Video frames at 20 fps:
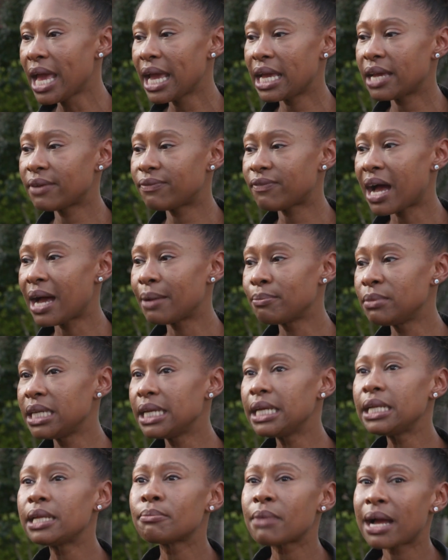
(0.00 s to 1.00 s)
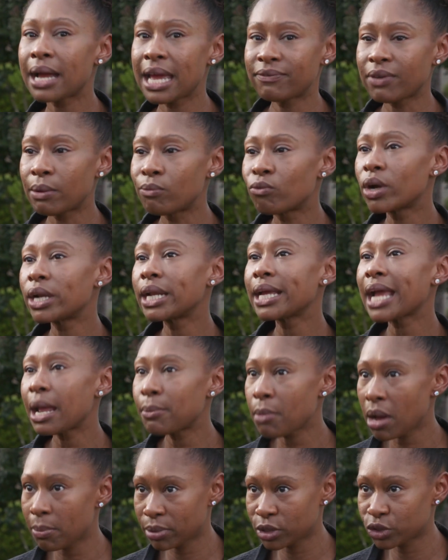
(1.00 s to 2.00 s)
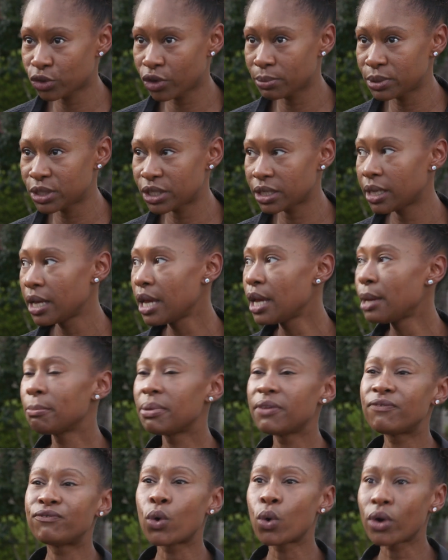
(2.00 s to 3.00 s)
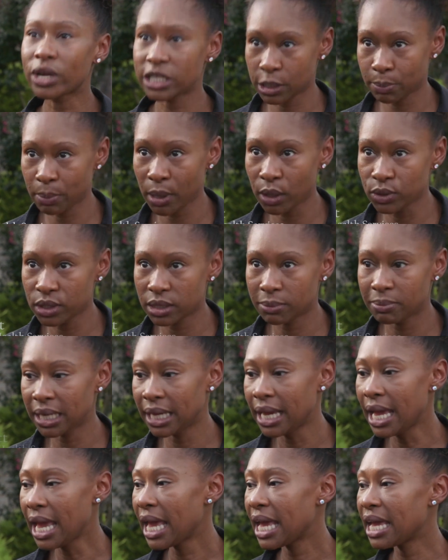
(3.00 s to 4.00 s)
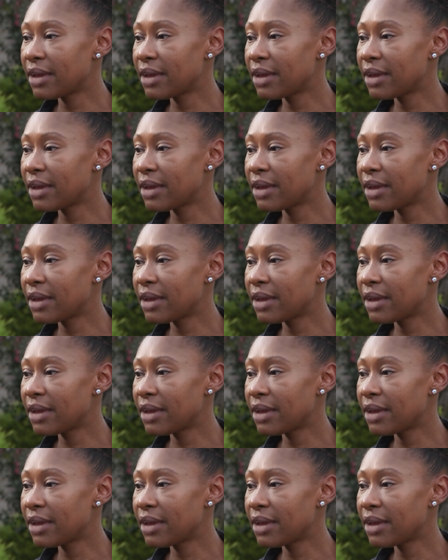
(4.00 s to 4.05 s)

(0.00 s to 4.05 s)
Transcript: If I'm needing my, if I'm running out of my prescription before it's supposed to be,